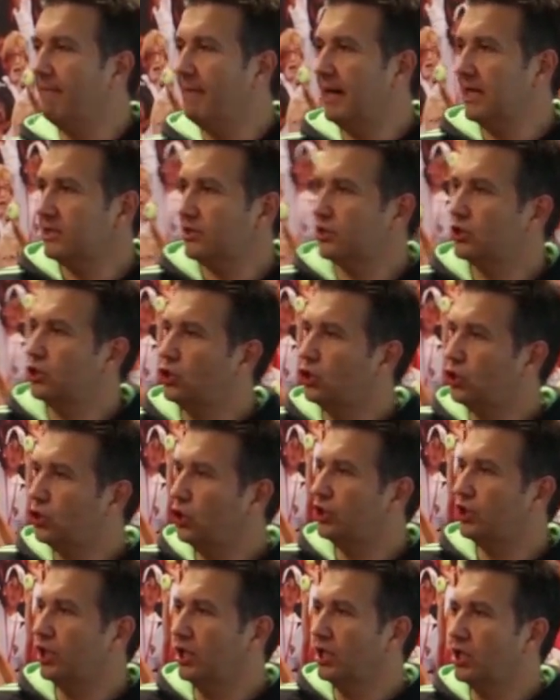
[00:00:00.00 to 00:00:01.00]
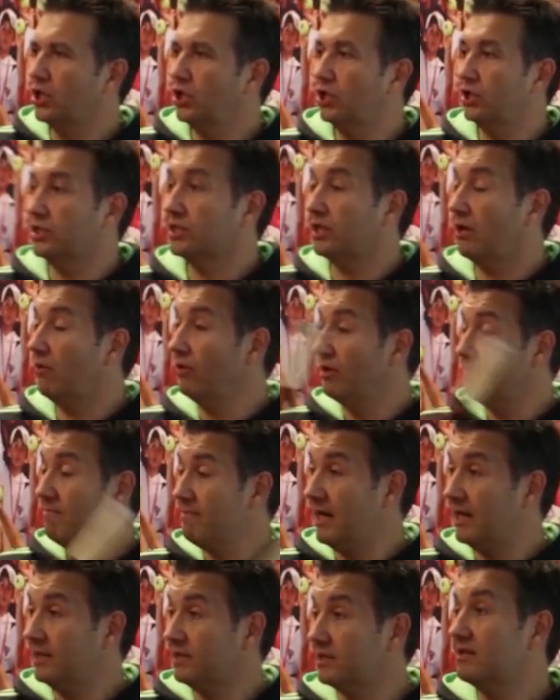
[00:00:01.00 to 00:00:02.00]
got must, should, and could. So on the
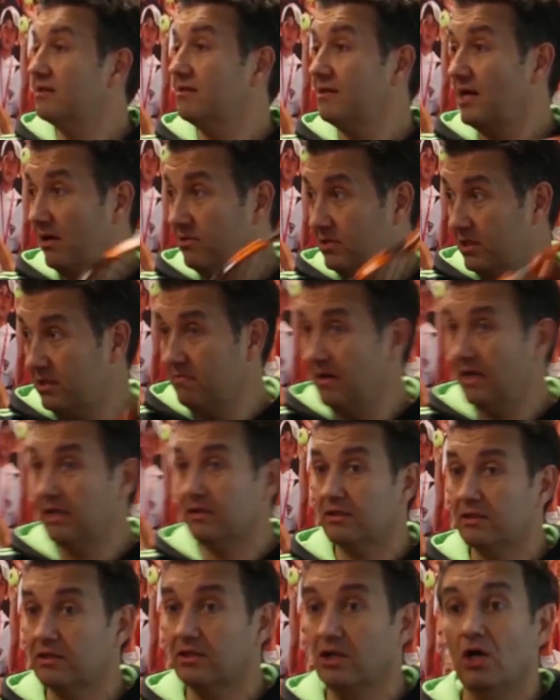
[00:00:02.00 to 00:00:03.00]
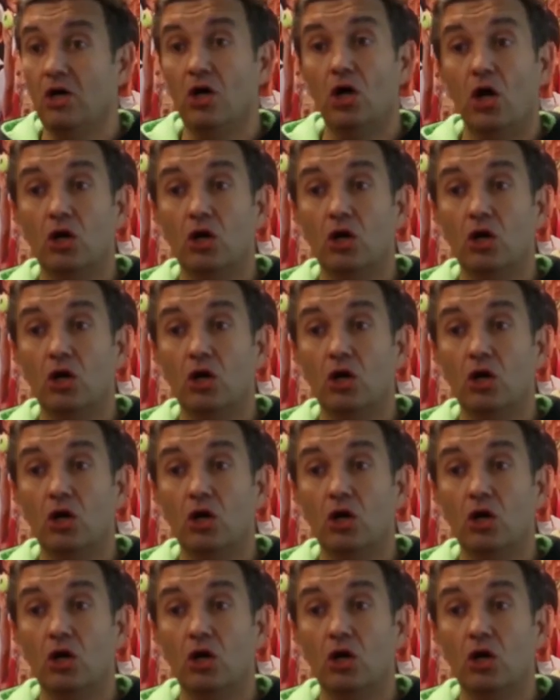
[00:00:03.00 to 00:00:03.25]
must, those are the musts.